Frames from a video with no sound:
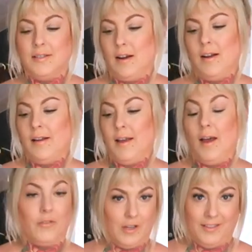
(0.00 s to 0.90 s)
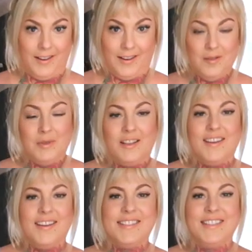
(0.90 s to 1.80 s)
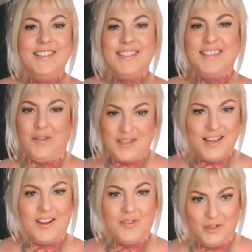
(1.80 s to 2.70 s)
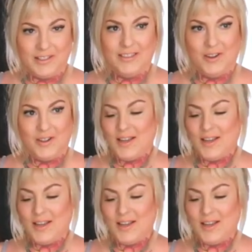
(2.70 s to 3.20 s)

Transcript: Not everything, because that would take a really long